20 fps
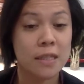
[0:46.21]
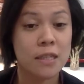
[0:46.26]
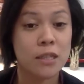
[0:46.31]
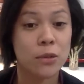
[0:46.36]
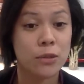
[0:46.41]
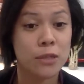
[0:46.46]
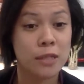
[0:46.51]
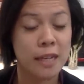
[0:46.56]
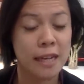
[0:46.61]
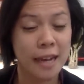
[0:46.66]

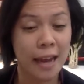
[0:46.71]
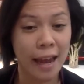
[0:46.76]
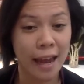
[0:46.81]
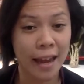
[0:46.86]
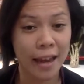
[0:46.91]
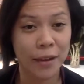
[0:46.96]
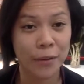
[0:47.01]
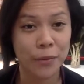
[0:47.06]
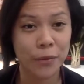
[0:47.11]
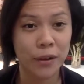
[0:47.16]
So
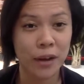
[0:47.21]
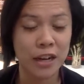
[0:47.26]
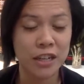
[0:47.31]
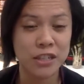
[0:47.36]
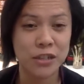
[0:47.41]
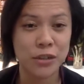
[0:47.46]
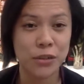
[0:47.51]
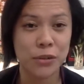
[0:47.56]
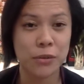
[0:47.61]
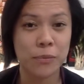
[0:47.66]
today we're
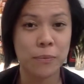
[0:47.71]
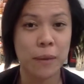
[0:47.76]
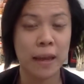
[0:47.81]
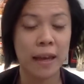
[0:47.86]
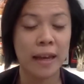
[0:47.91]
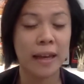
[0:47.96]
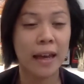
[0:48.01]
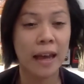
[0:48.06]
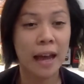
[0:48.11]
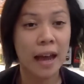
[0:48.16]
actually going to
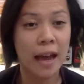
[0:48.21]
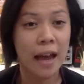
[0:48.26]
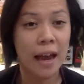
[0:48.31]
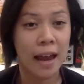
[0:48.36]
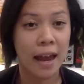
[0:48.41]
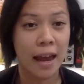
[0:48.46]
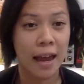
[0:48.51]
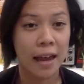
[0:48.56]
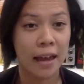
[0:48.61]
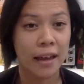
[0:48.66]
make
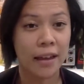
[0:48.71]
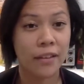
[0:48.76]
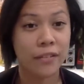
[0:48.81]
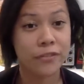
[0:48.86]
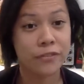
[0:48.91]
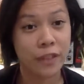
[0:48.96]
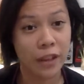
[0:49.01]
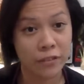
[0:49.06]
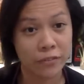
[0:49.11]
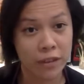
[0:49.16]
a
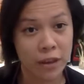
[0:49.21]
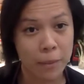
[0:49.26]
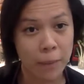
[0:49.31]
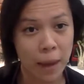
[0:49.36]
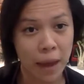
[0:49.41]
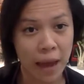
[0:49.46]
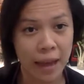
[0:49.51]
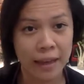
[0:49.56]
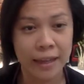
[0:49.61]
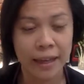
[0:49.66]
fluffy
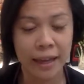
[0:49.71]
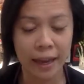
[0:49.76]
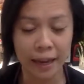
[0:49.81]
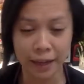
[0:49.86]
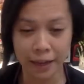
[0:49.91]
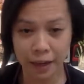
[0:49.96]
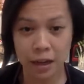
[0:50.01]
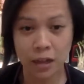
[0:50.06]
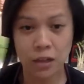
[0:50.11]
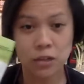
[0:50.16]
pancake.